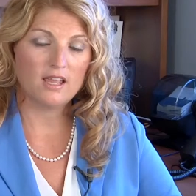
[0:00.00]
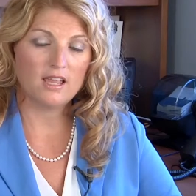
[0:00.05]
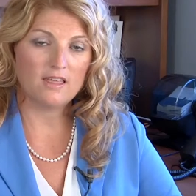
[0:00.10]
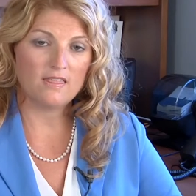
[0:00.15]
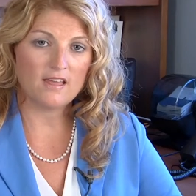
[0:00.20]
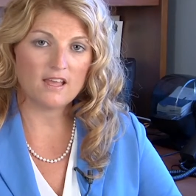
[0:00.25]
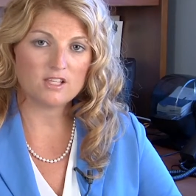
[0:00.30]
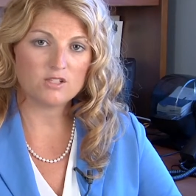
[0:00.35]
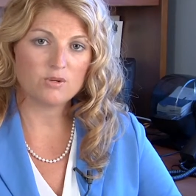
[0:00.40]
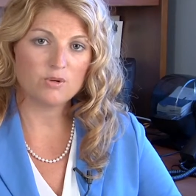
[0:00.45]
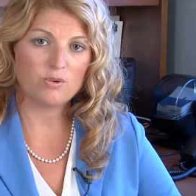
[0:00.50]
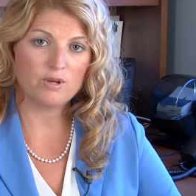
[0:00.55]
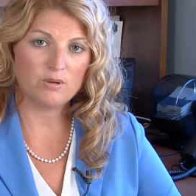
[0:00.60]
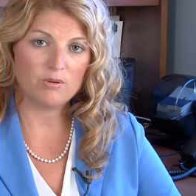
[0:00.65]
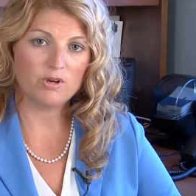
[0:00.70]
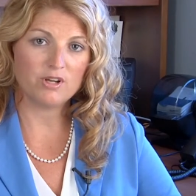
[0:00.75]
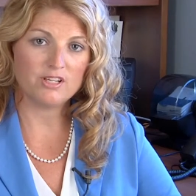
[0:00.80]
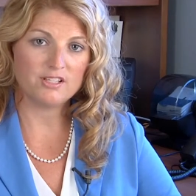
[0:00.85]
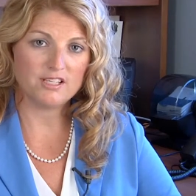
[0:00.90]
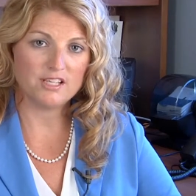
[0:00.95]
and that's what we
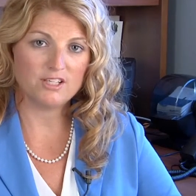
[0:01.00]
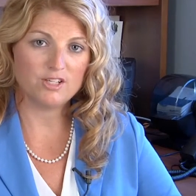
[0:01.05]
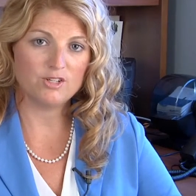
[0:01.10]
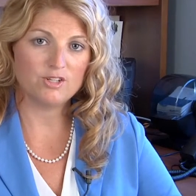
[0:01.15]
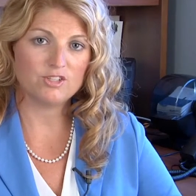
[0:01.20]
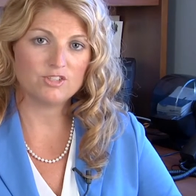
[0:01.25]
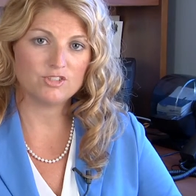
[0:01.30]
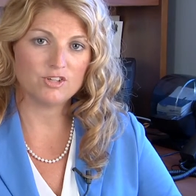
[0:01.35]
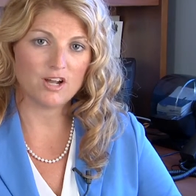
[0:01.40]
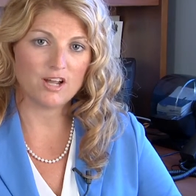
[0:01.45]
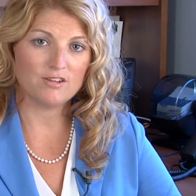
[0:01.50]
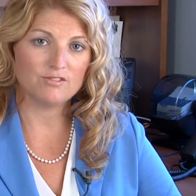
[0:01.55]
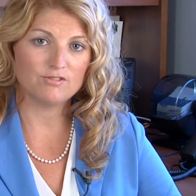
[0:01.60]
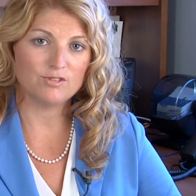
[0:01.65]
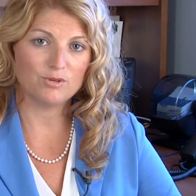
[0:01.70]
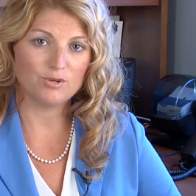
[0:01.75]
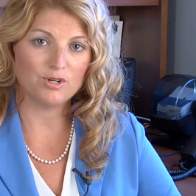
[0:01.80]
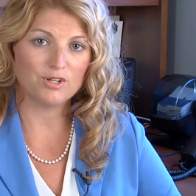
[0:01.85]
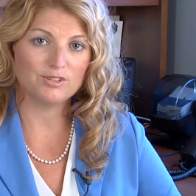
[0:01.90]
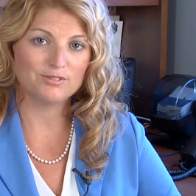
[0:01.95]
will continue to strive
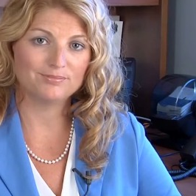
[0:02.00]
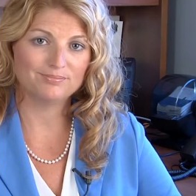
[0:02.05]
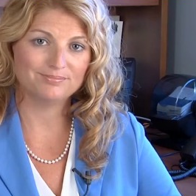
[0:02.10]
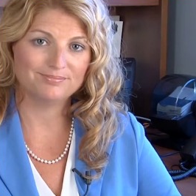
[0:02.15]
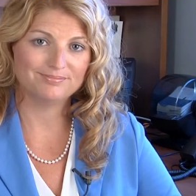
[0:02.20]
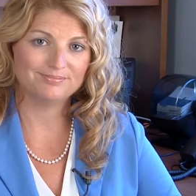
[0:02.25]
for.